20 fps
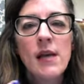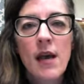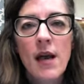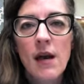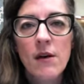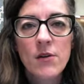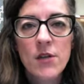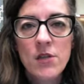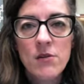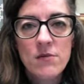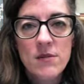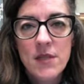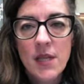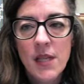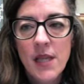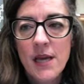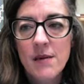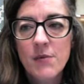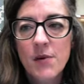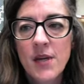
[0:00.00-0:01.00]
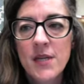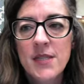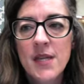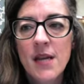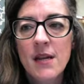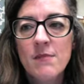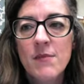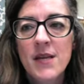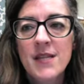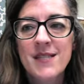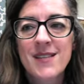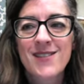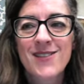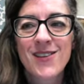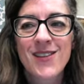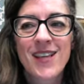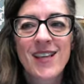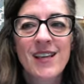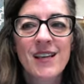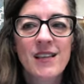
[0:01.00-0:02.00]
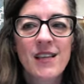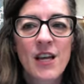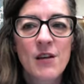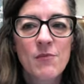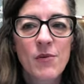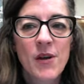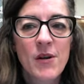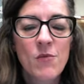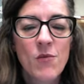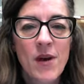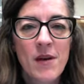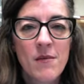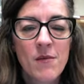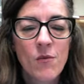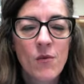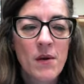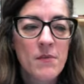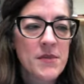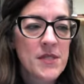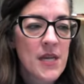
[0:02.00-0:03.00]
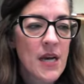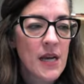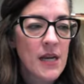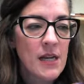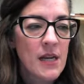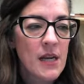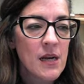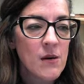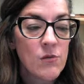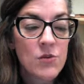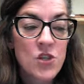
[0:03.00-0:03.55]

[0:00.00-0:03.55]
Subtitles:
how to use the library databases on the Kent Library website,